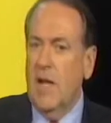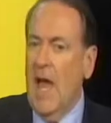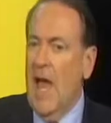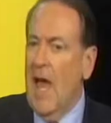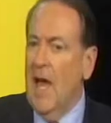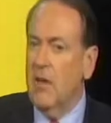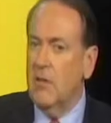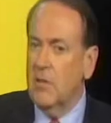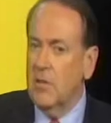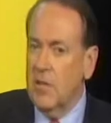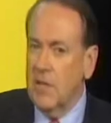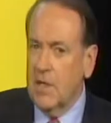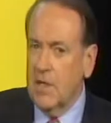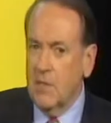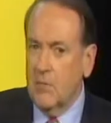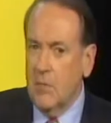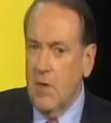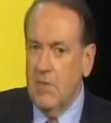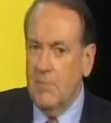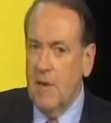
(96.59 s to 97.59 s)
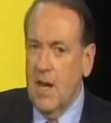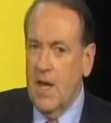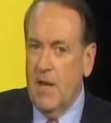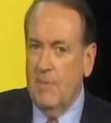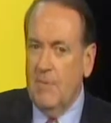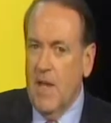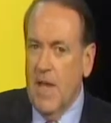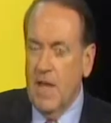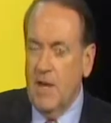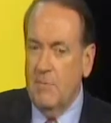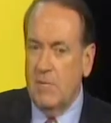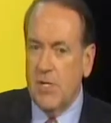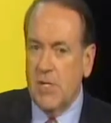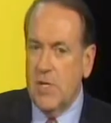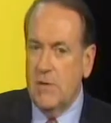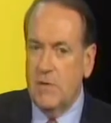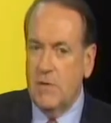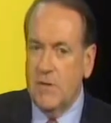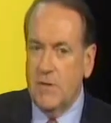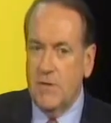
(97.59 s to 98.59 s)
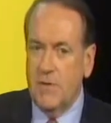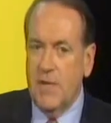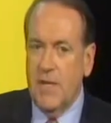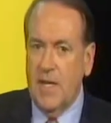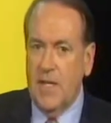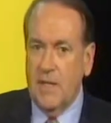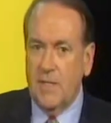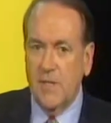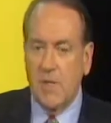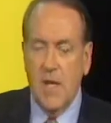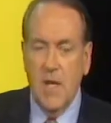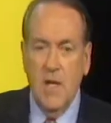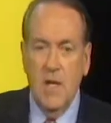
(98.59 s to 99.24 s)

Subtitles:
how little we might have had in material things,